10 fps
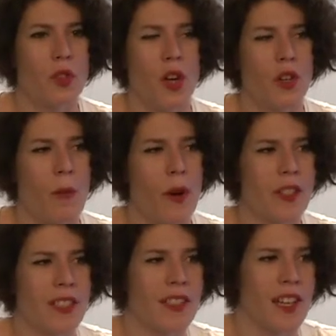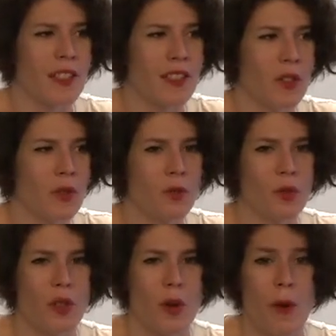talk about internet, you
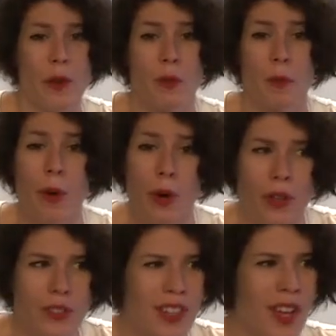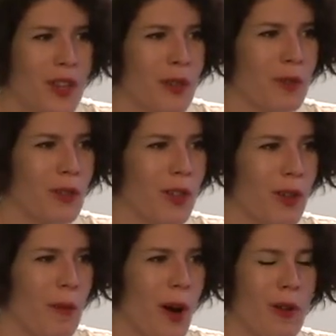talk about porn, you talk
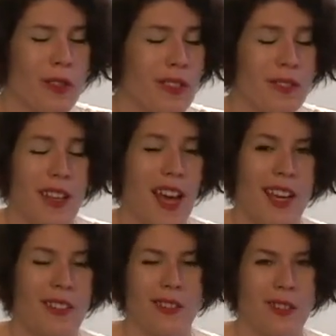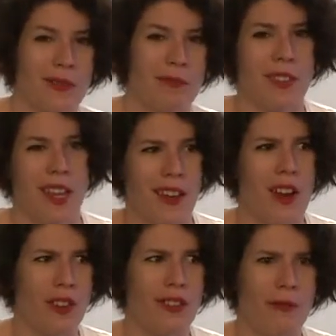about, I don't know,
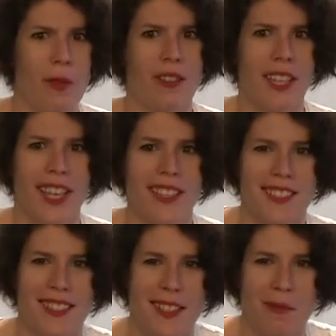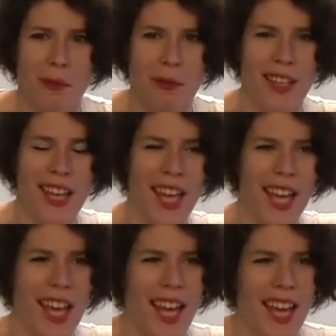a lot of porn, I guess, in this movie.
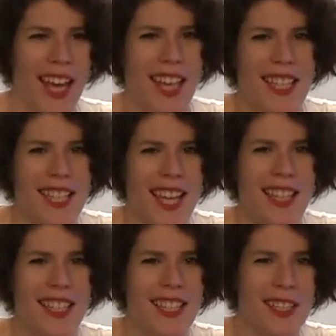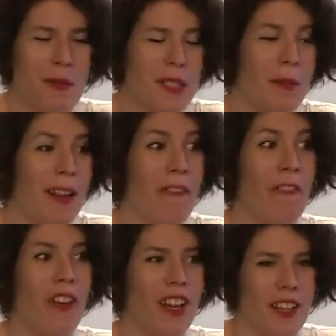And then it was really
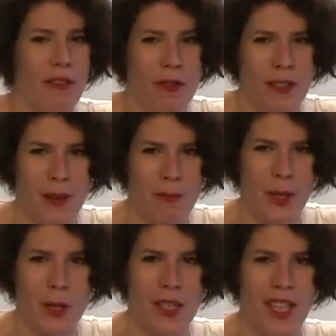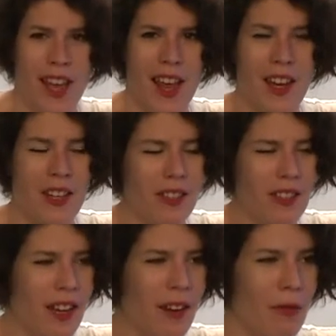funny for them because they
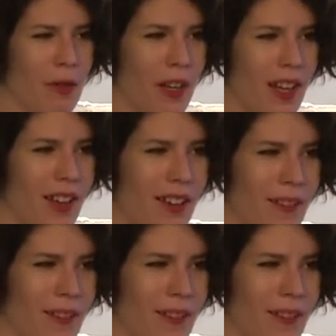understand every